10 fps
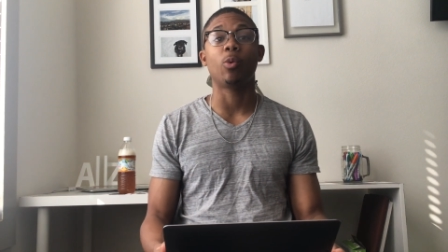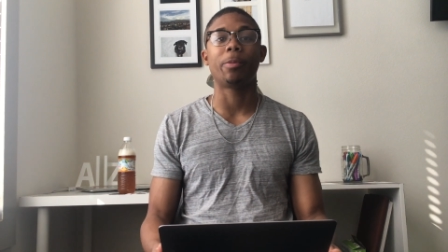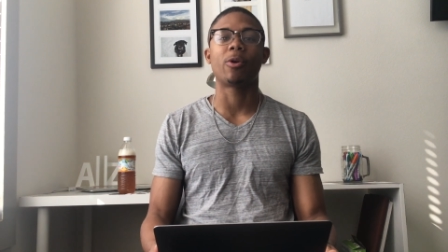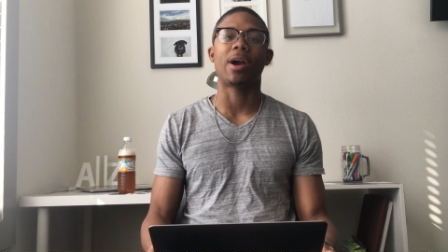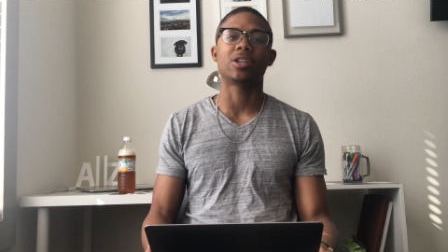
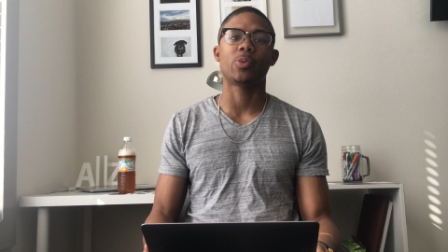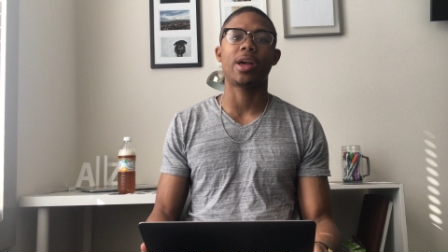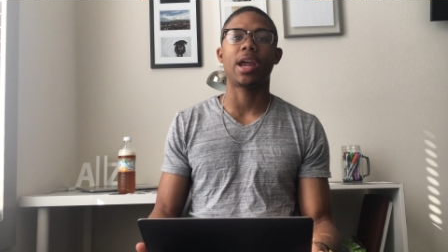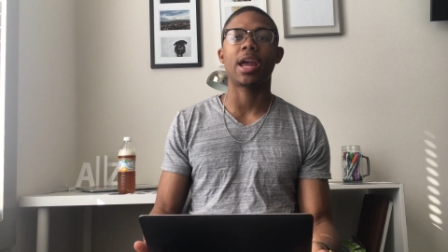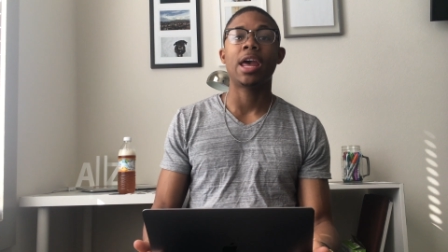We'll be
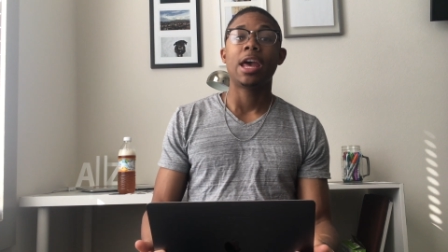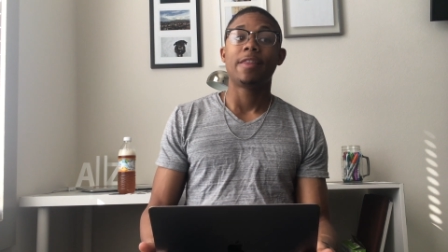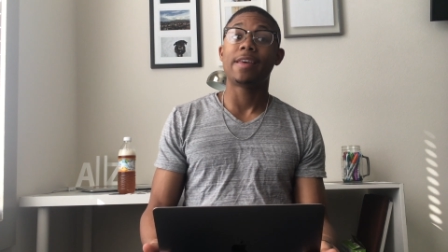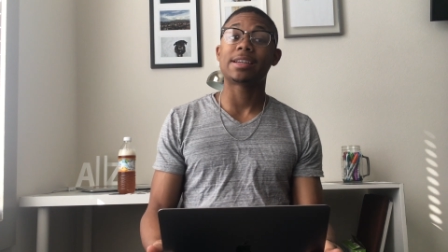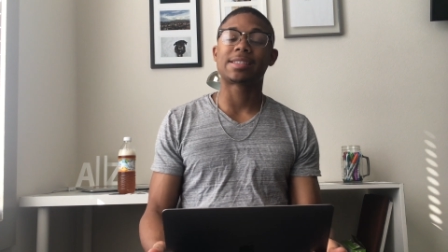graduating
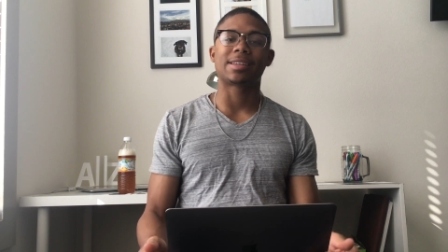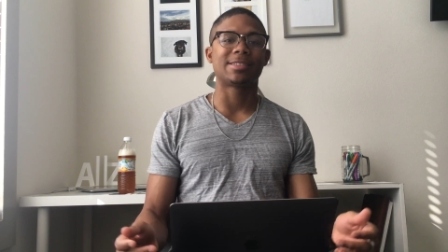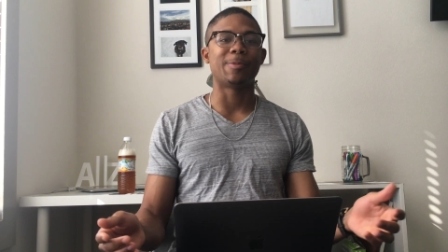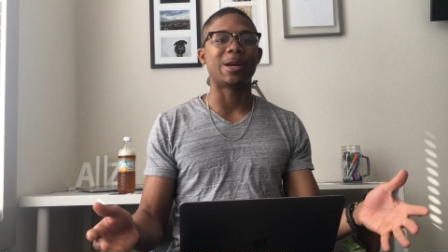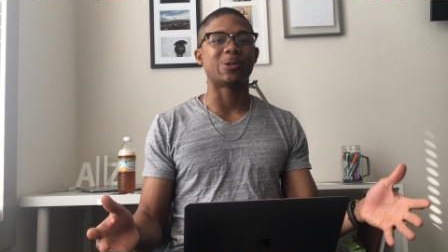this
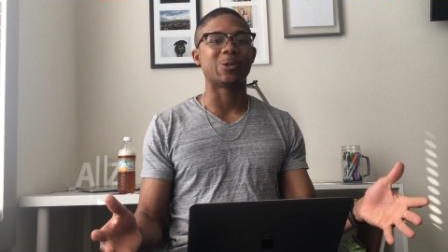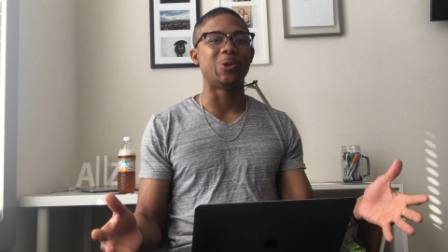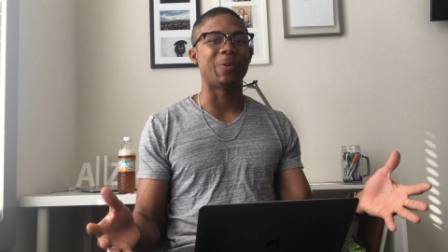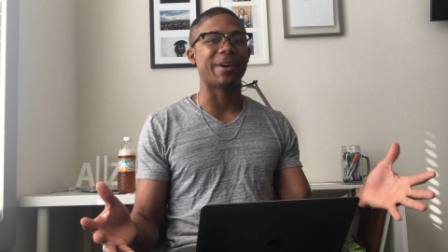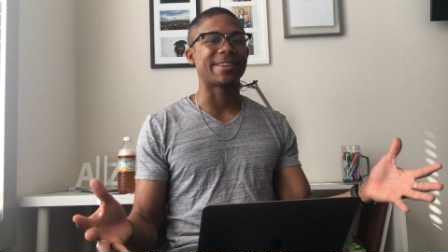semester,
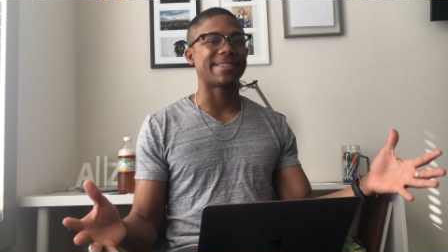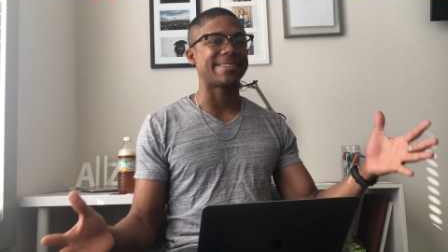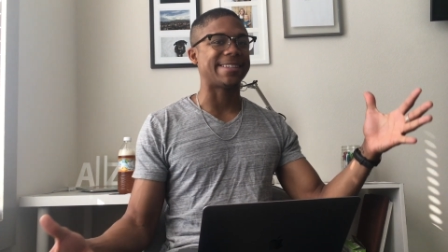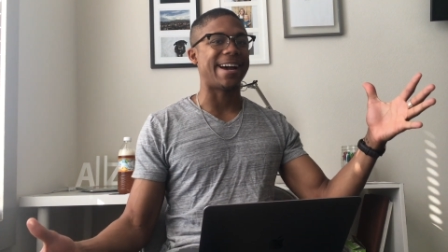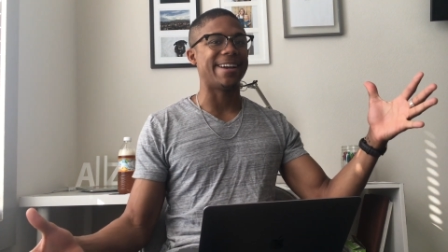super
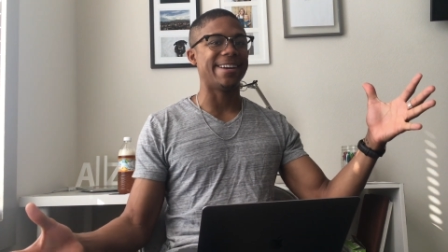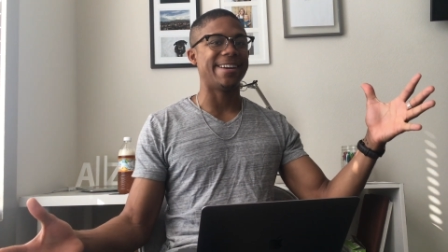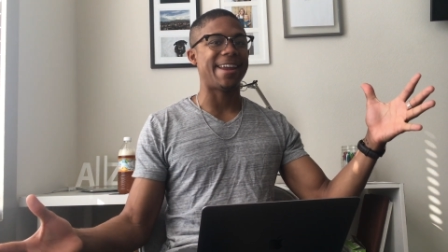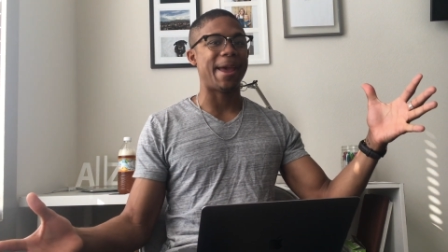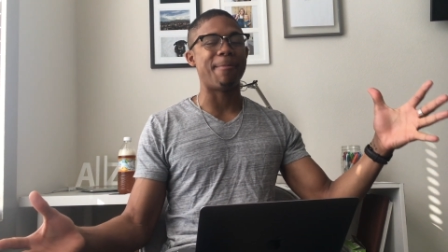
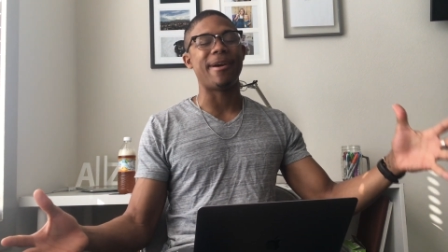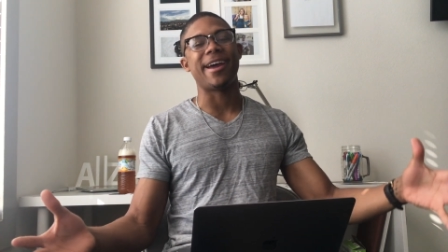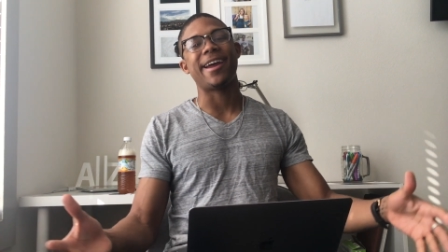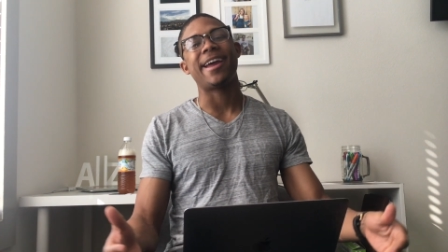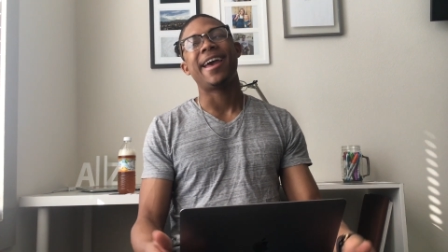excited, in
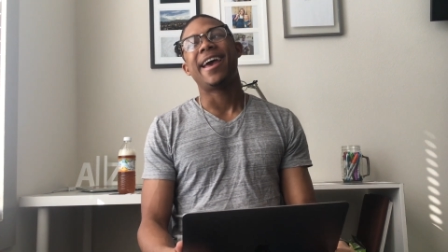May,